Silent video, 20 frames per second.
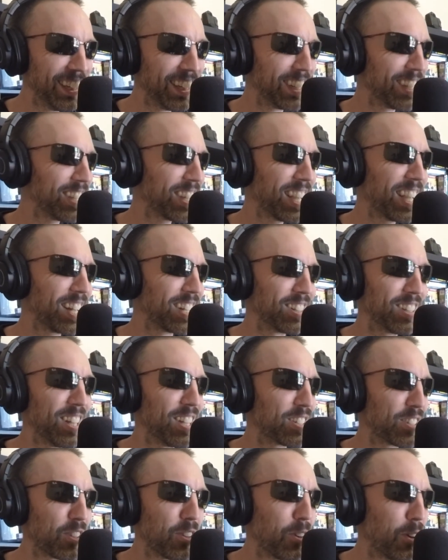You're getting
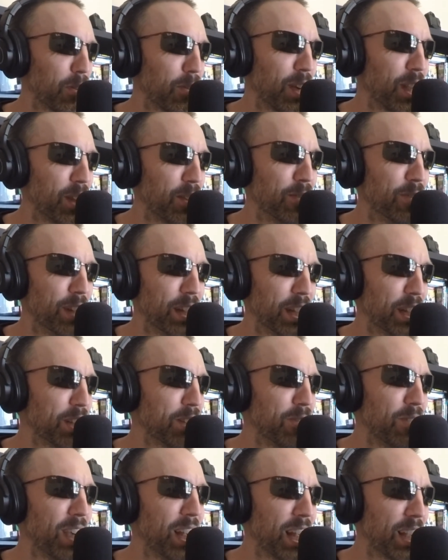less cool by the minute.
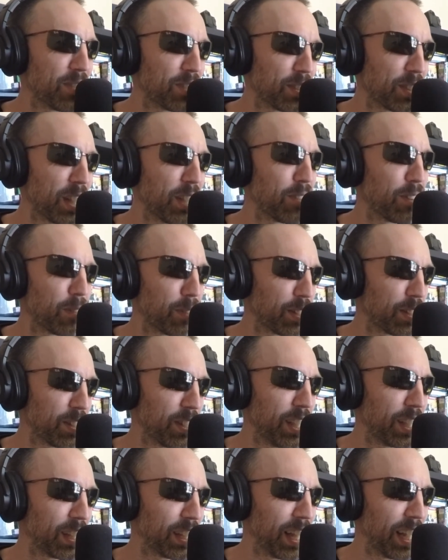You might have to give up the
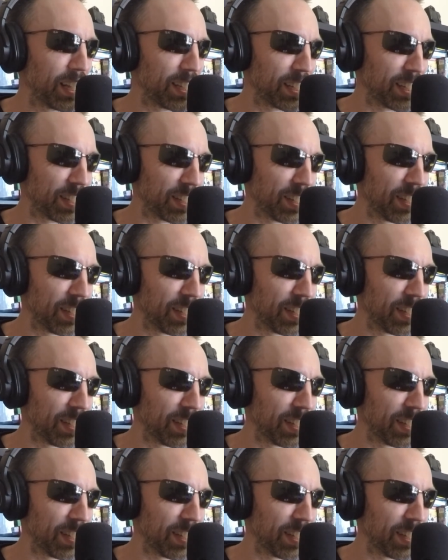sunglasses.